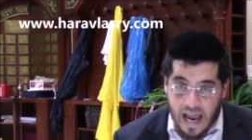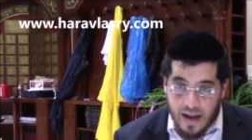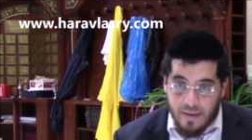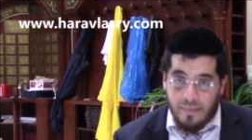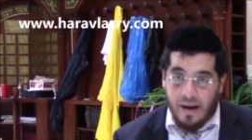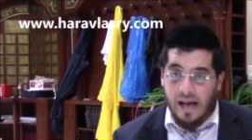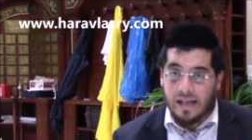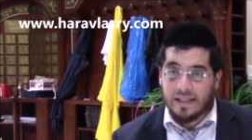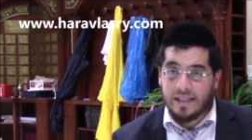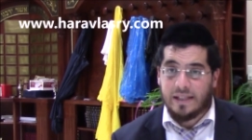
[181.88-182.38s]
and
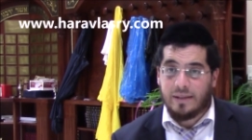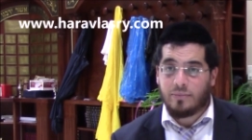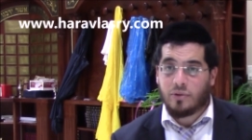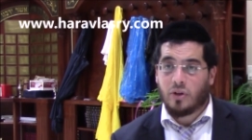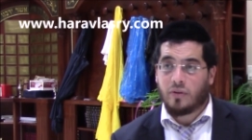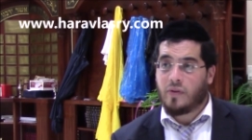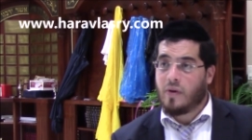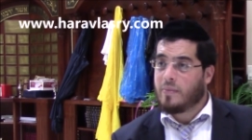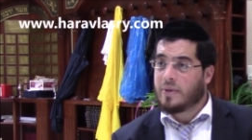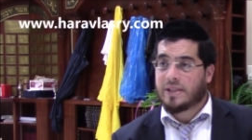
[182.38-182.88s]
Maasim
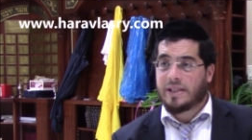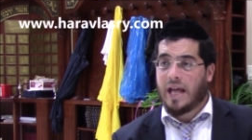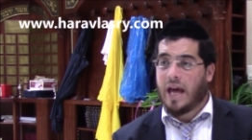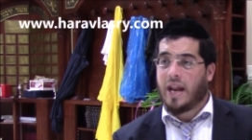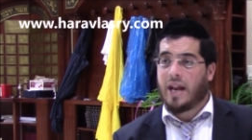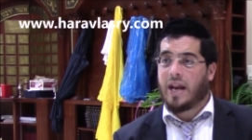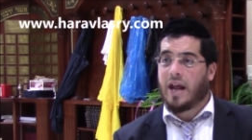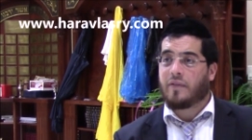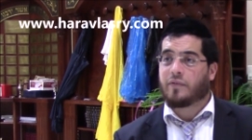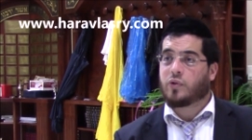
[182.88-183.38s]
Tovim. It's
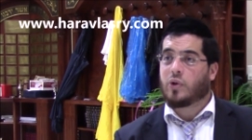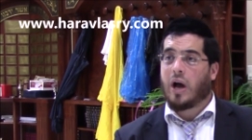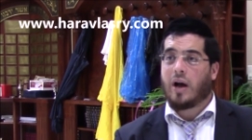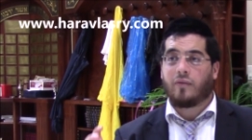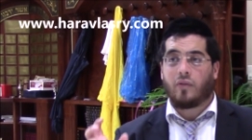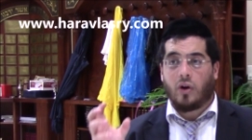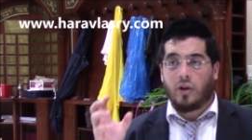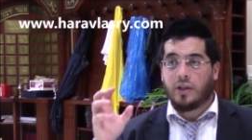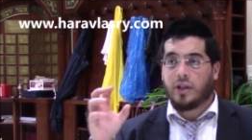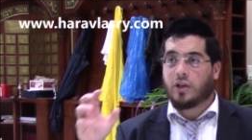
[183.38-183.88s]
not enough to
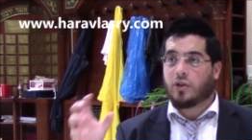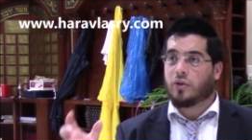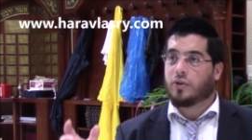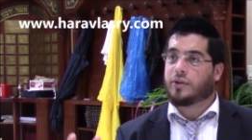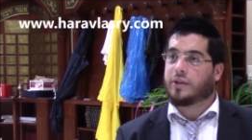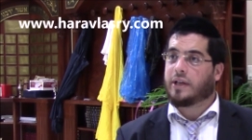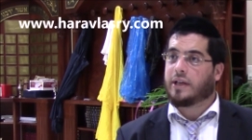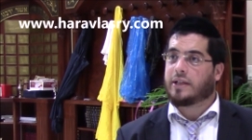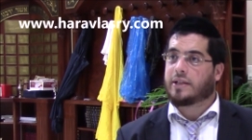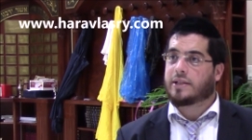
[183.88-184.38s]
have only good
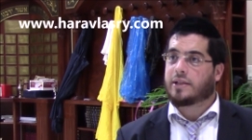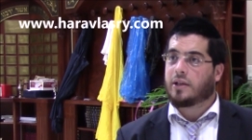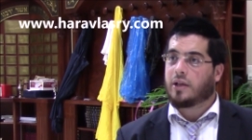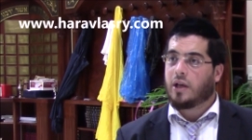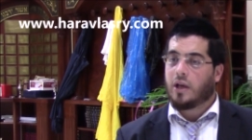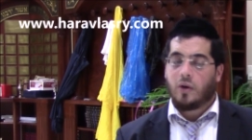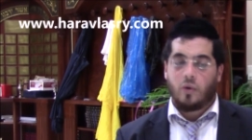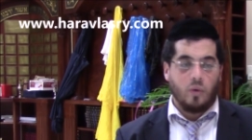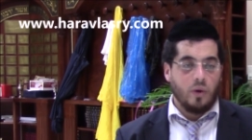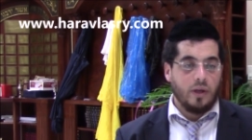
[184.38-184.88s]
deeds.
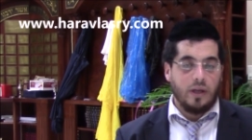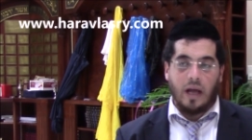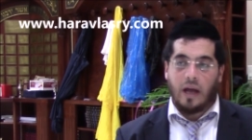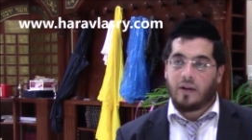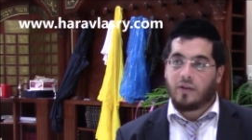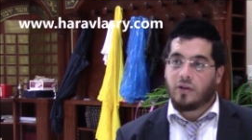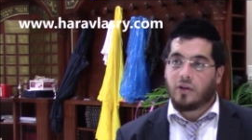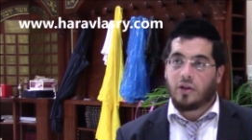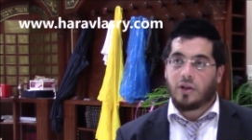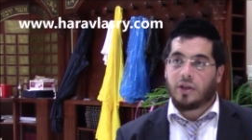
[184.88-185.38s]
We're
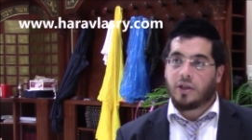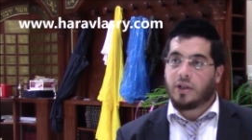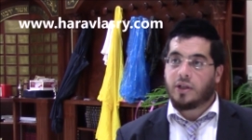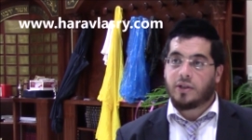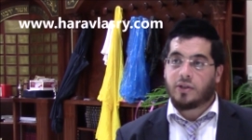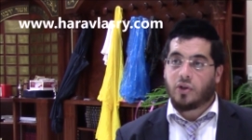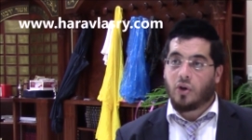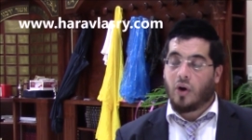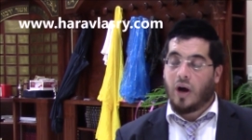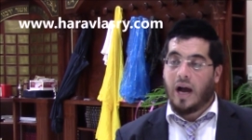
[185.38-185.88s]
not
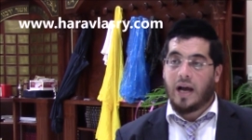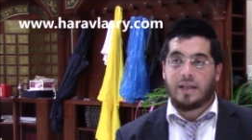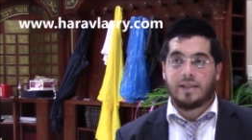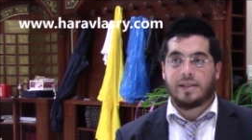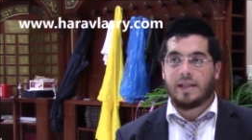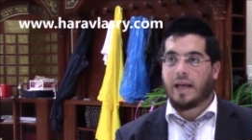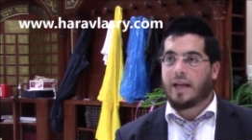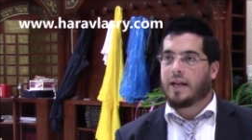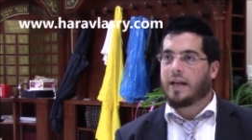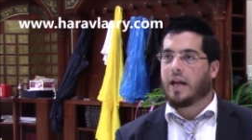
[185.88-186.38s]
learning Torah, it's
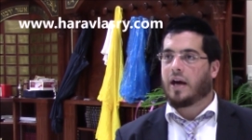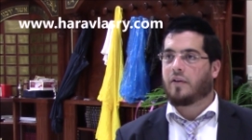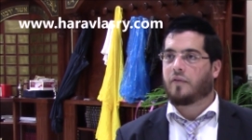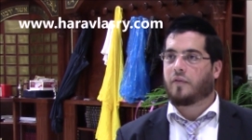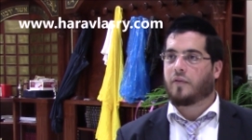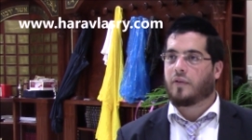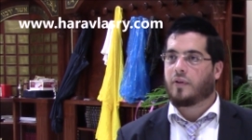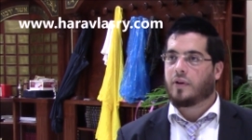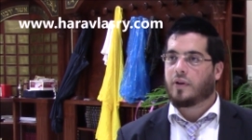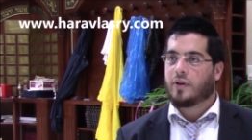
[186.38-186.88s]
not
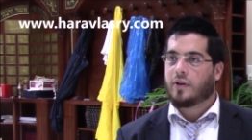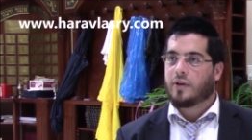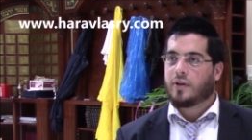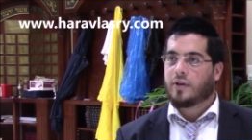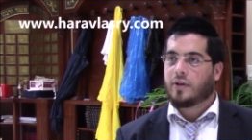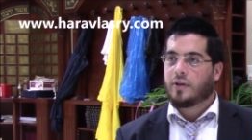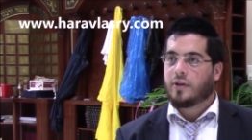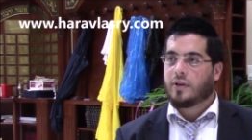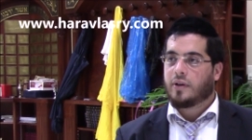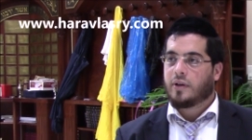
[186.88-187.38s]
enough.
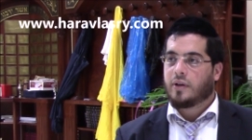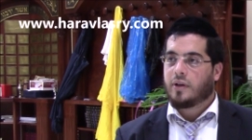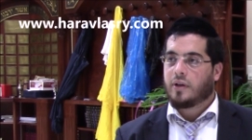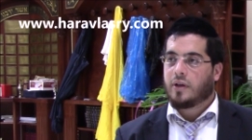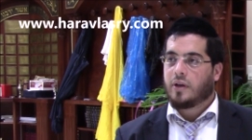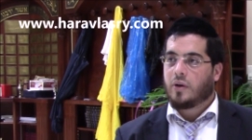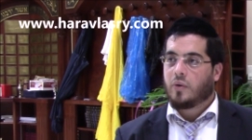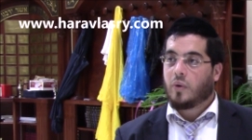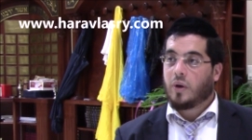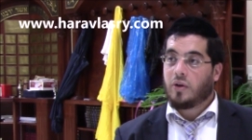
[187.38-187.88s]

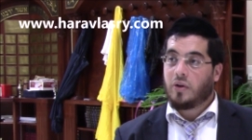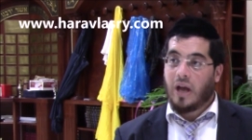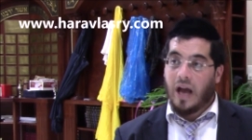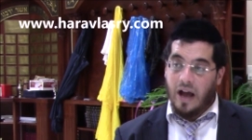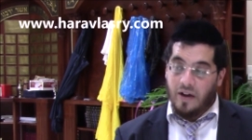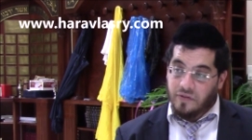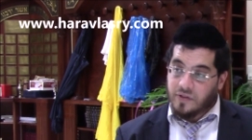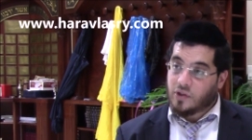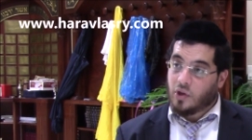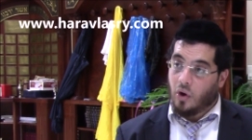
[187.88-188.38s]
When you
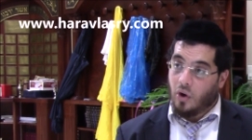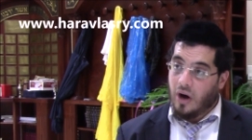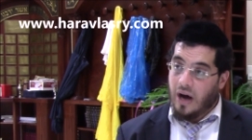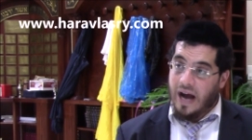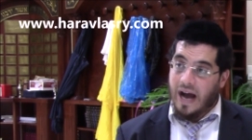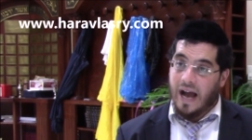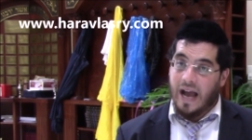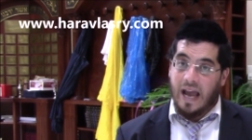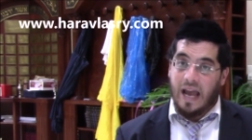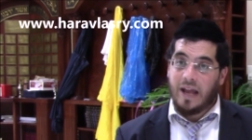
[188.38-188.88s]
have
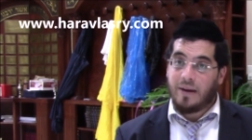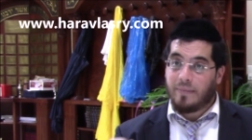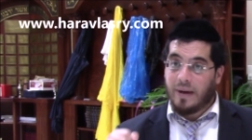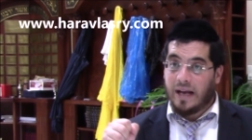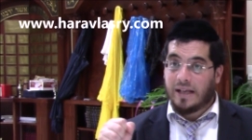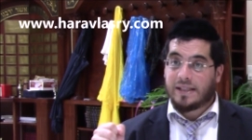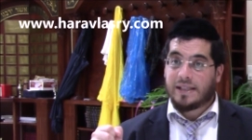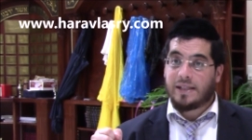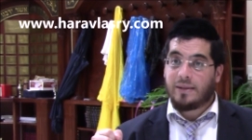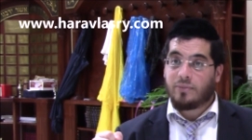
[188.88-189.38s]
Torah and
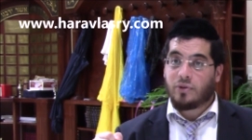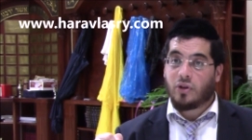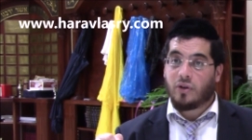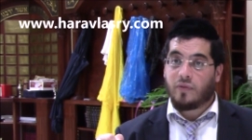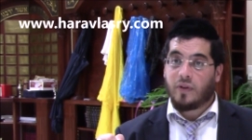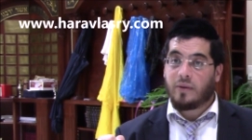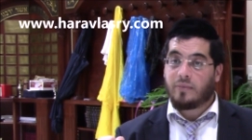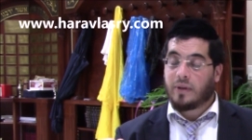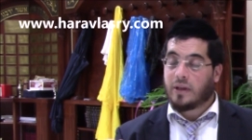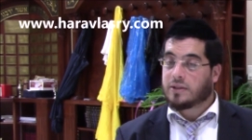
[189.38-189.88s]
Maasim
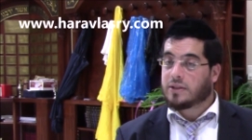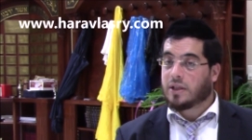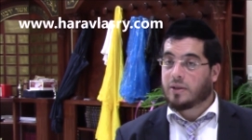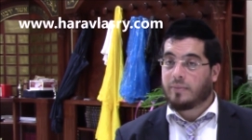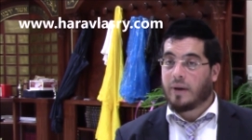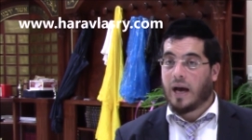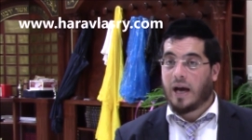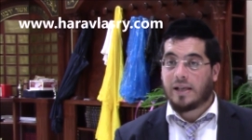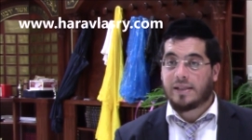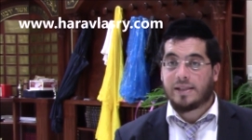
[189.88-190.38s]
Tovim, that the
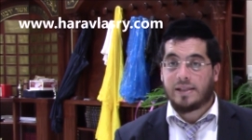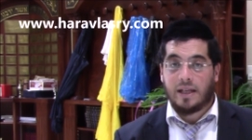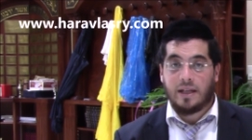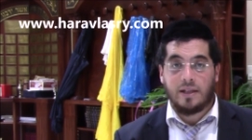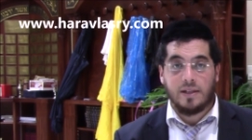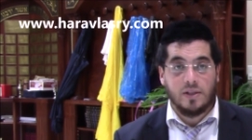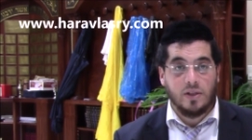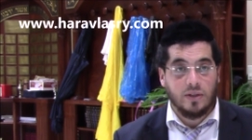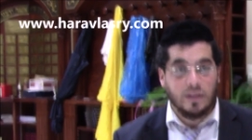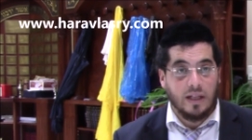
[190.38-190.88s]
Gemara said
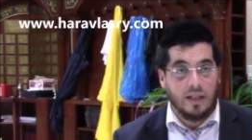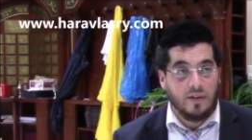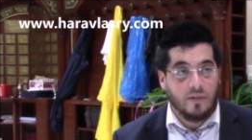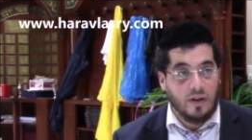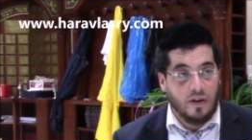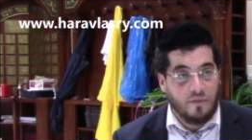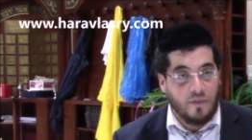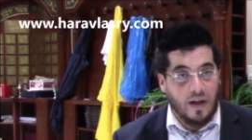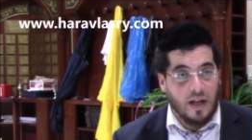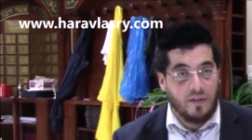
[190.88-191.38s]
in Sotat
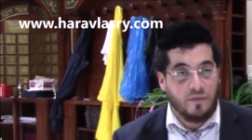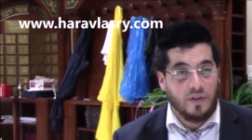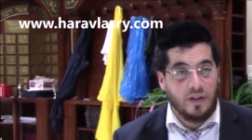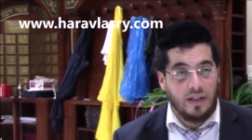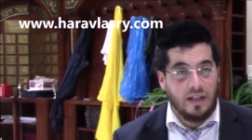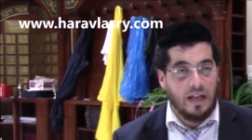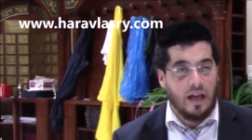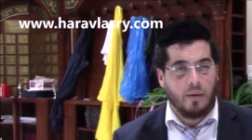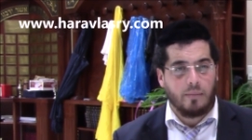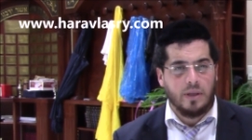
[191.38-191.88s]
Kaf
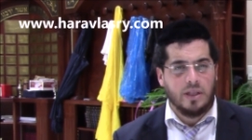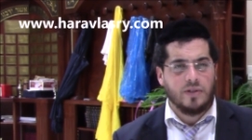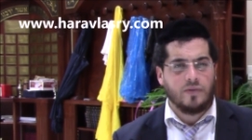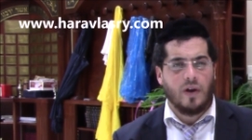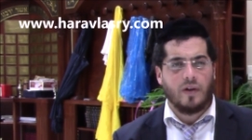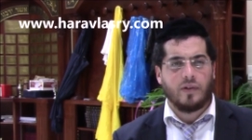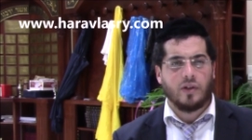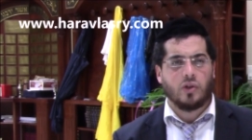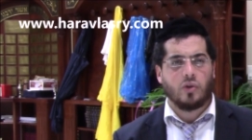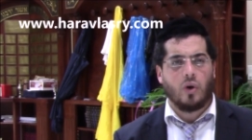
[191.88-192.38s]
Kiner
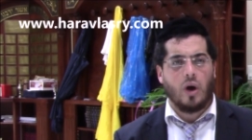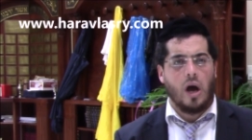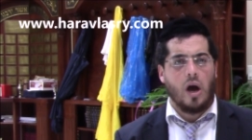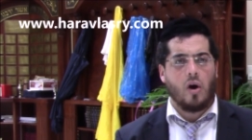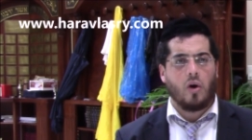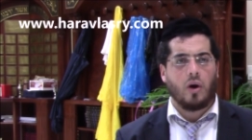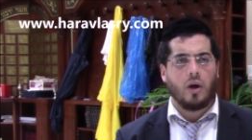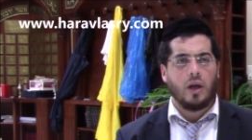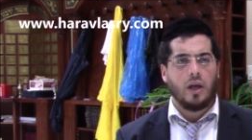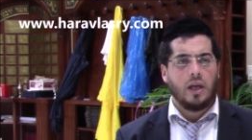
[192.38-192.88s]
Mitzvah
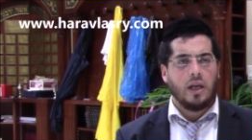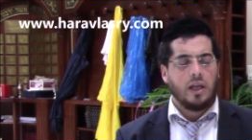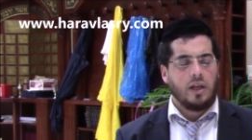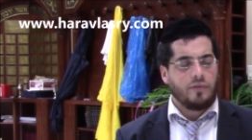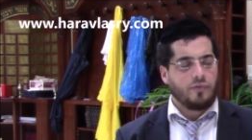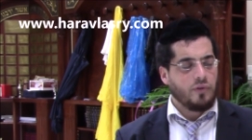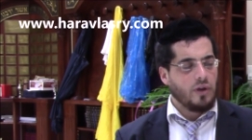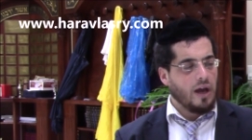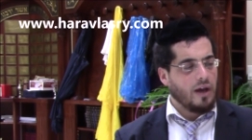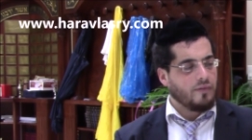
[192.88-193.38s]
v'Torah,
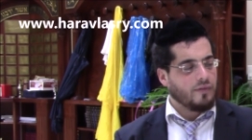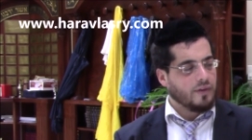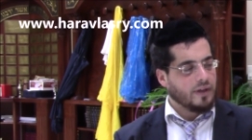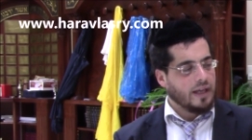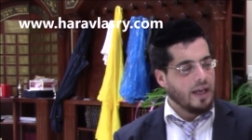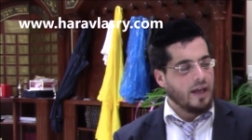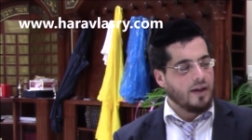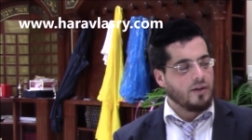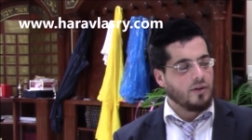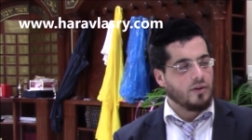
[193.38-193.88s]
if you have
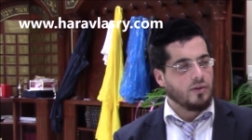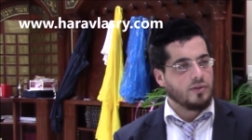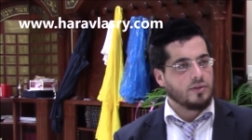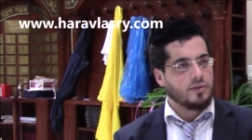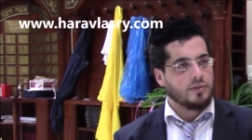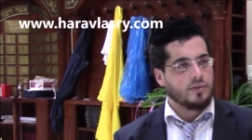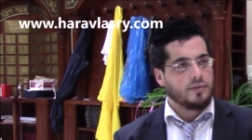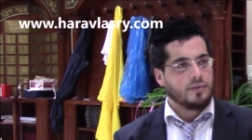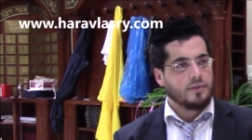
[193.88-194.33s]
candle,